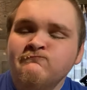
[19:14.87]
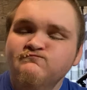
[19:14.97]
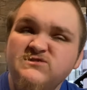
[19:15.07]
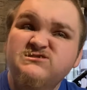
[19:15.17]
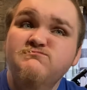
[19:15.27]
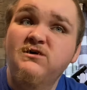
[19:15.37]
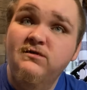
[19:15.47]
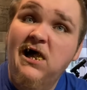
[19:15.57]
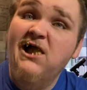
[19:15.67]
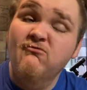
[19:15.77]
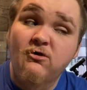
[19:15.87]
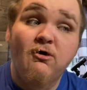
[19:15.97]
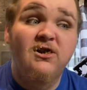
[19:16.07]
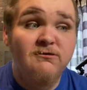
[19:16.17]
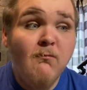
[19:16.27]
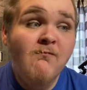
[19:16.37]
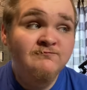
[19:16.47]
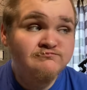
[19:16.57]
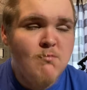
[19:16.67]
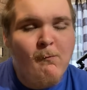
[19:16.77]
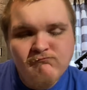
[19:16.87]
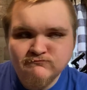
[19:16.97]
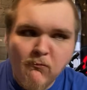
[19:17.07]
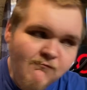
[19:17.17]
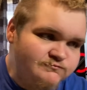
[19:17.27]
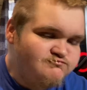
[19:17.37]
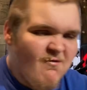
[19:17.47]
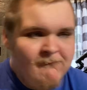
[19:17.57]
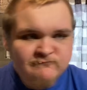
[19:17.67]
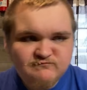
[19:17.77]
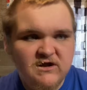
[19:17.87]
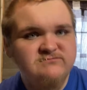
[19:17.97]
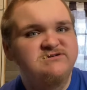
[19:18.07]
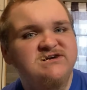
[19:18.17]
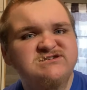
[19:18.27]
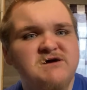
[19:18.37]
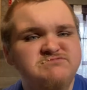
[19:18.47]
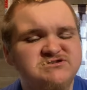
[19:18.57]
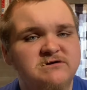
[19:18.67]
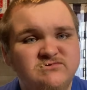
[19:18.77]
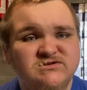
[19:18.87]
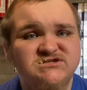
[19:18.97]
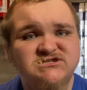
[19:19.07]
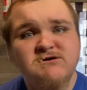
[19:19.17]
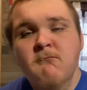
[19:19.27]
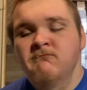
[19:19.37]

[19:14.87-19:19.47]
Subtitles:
This is my live recording on today's episode of Twitch's